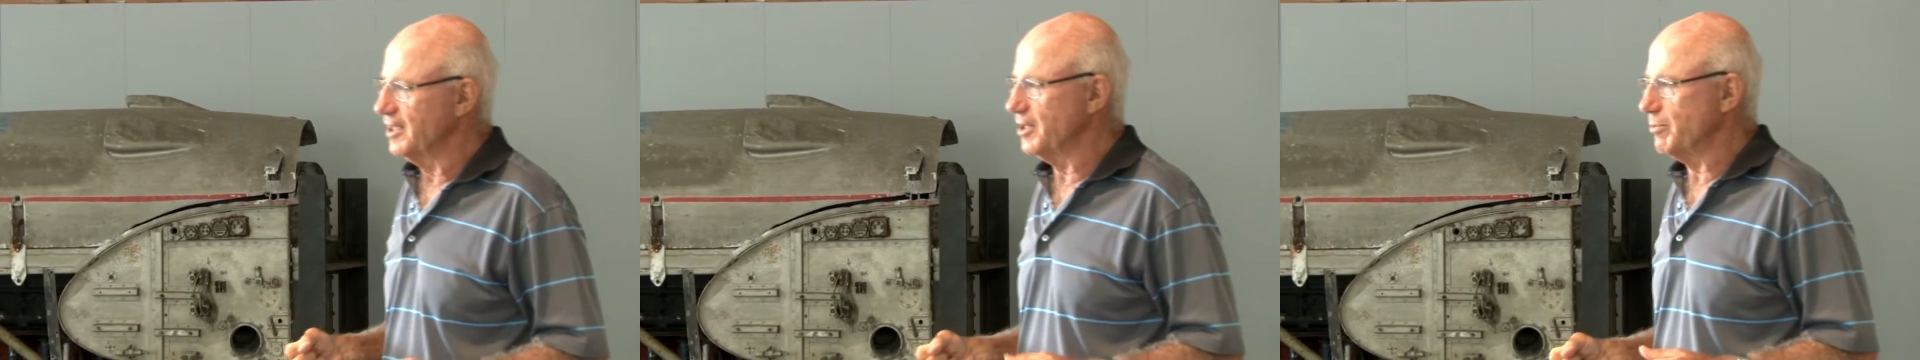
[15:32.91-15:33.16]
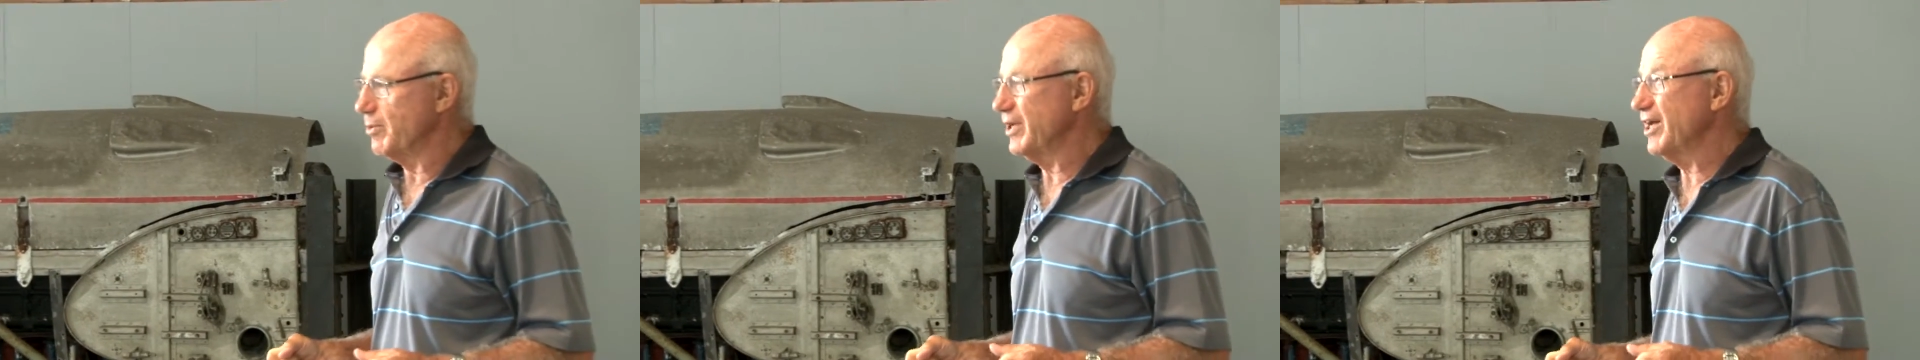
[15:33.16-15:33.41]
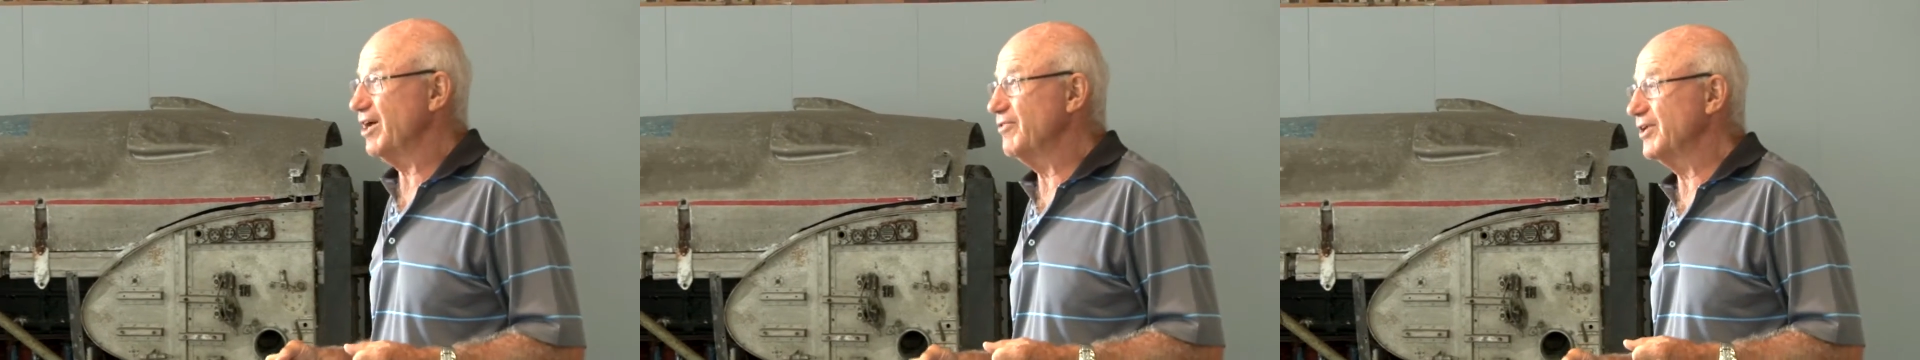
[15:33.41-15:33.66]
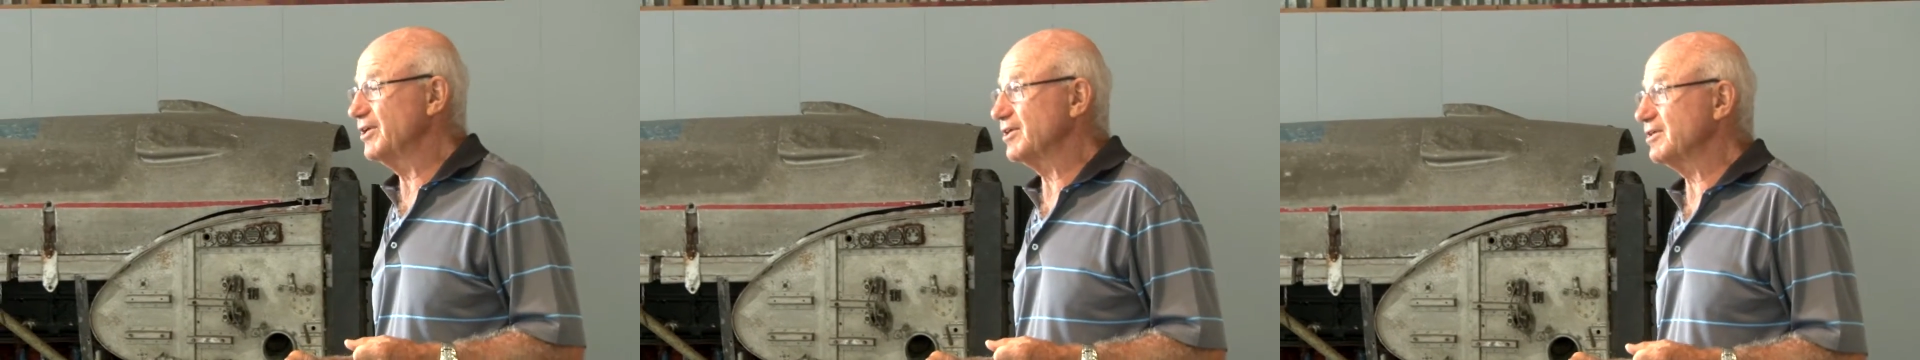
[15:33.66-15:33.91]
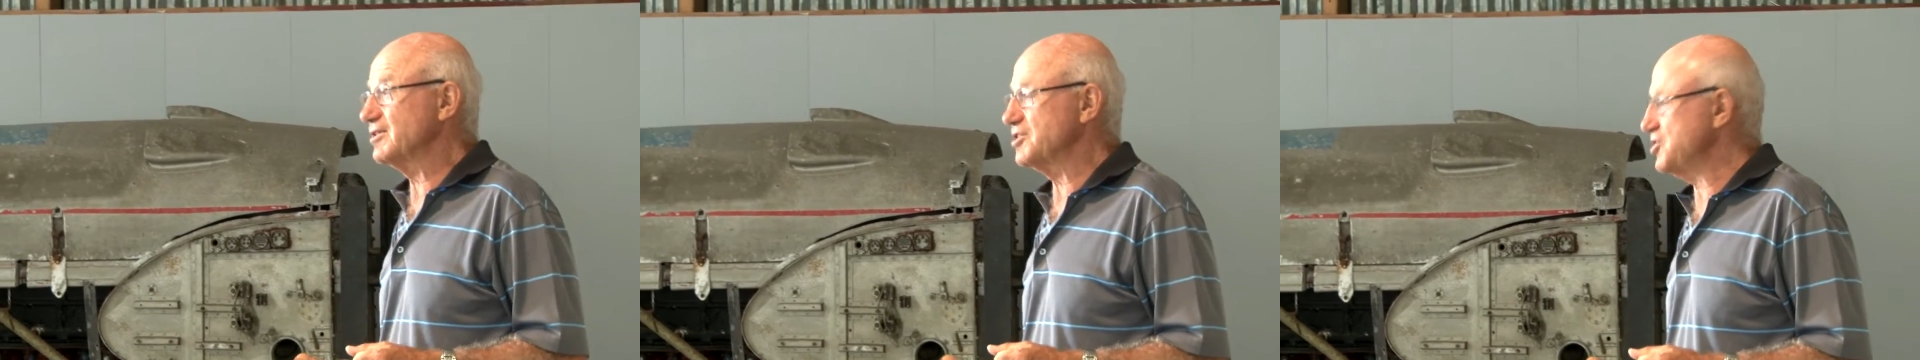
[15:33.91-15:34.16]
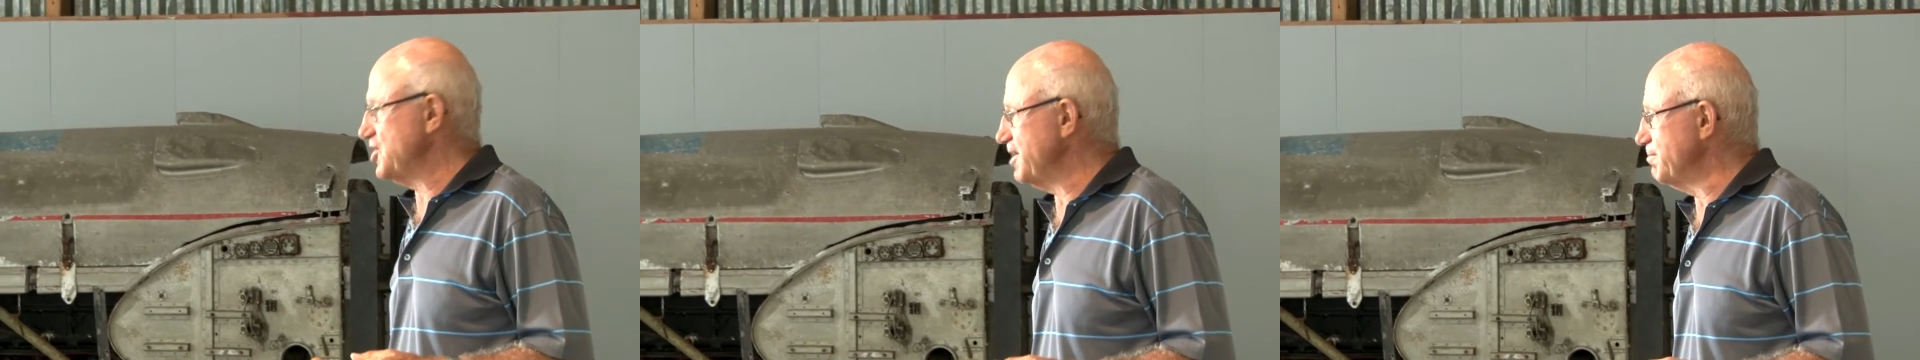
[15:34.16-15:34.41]
And then we went over to
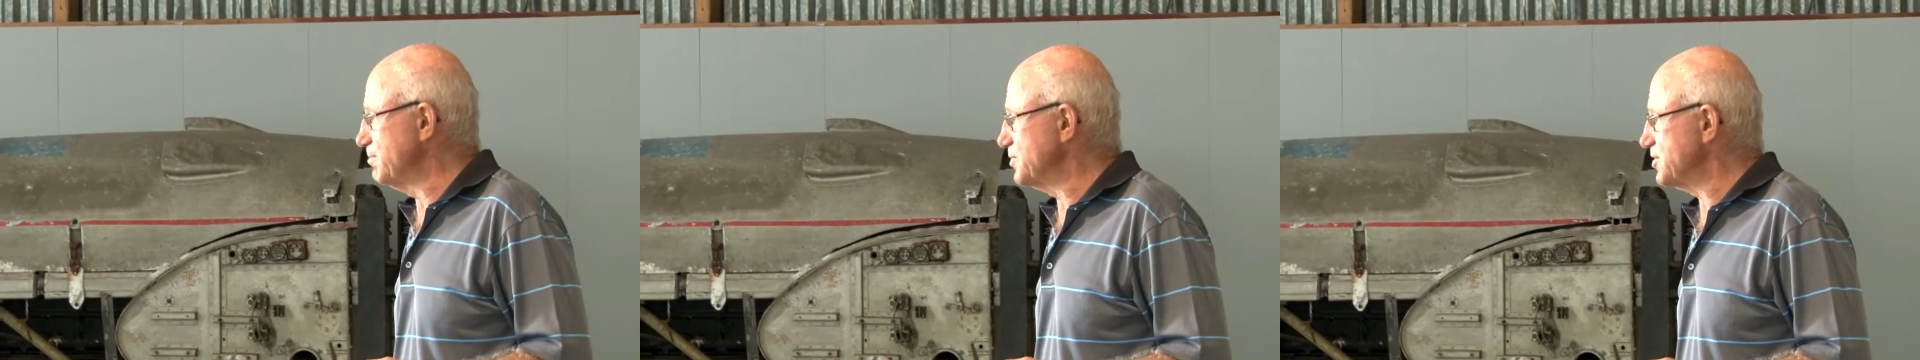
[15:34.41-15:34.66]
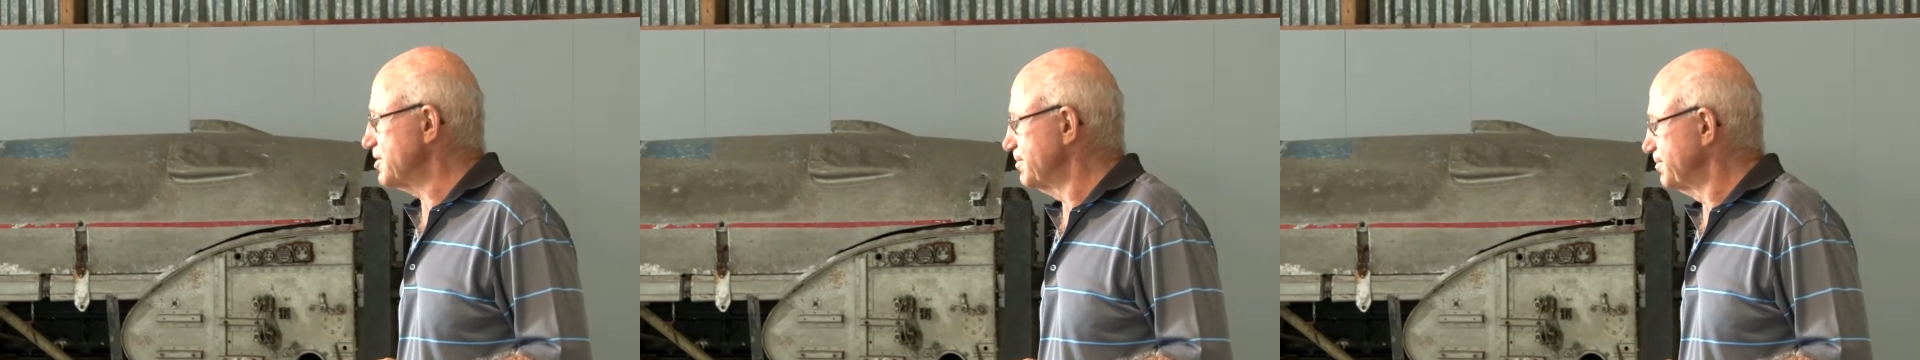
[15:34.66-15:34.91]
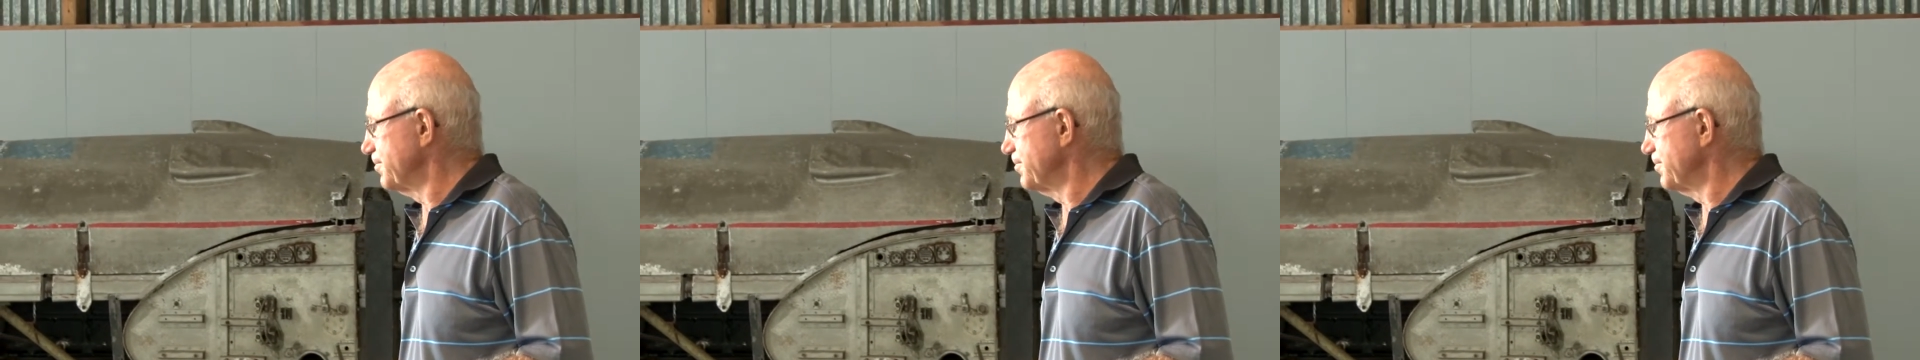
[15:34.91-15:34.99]
Thames